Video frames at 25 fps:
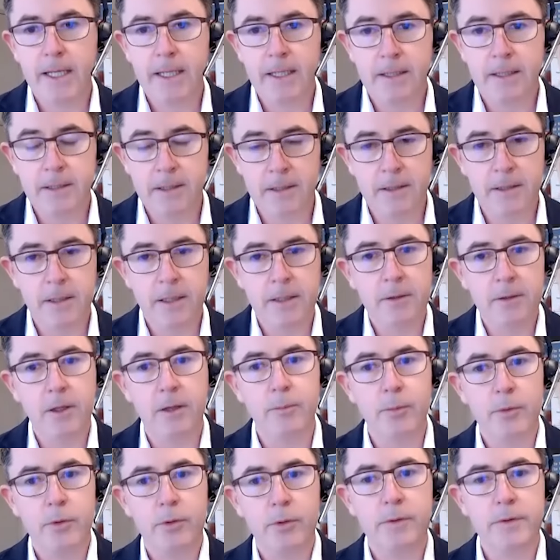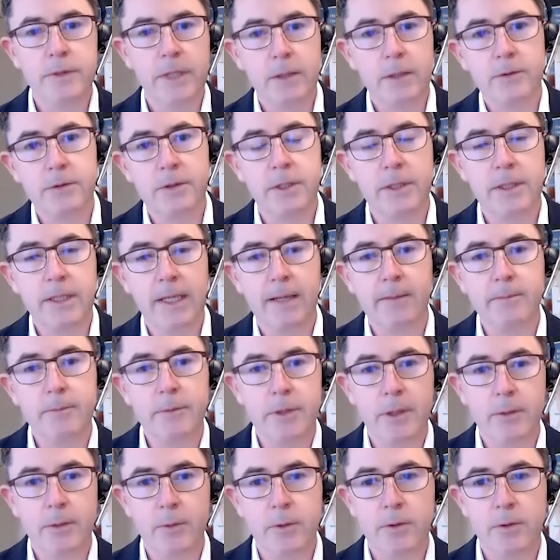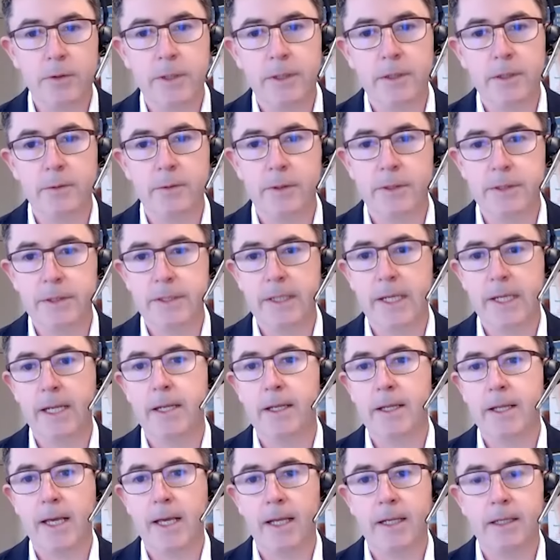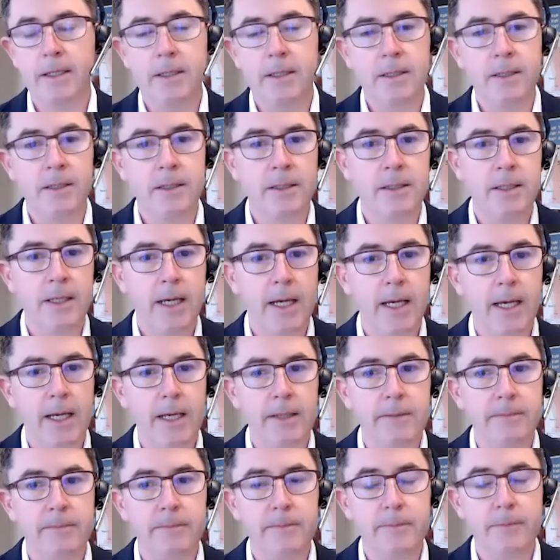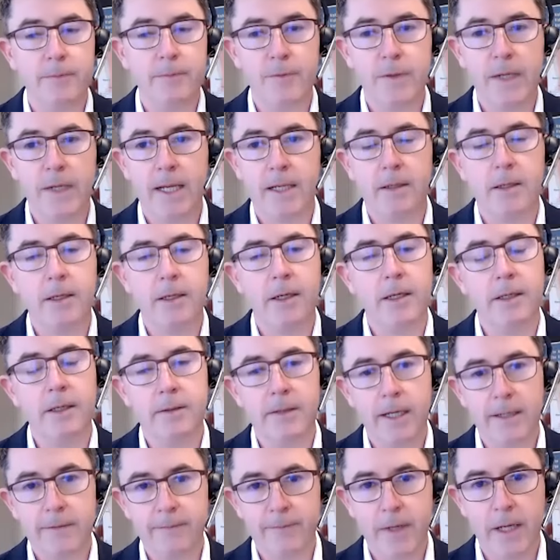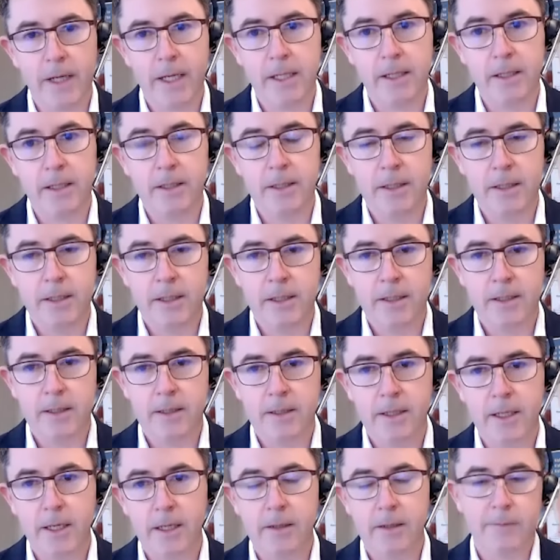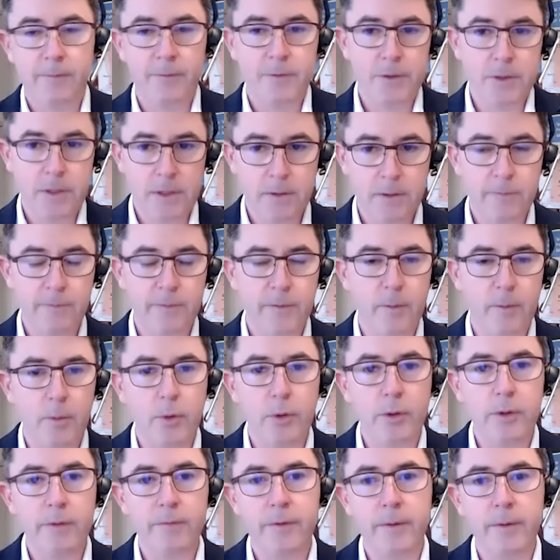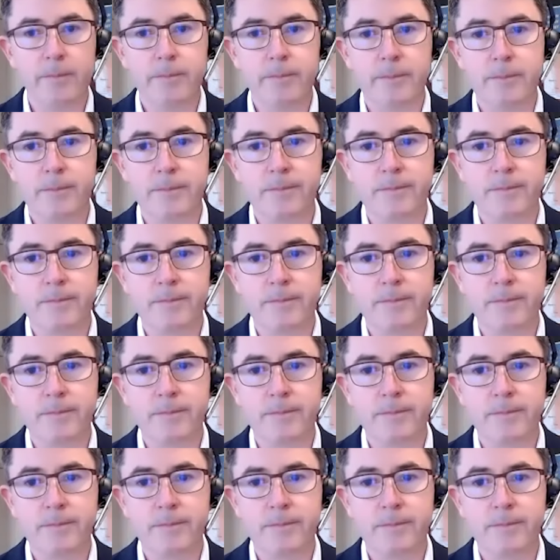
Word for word: A lot more results to come, so we're looking to extend that um, flat high grade vein and obviously look for more of them.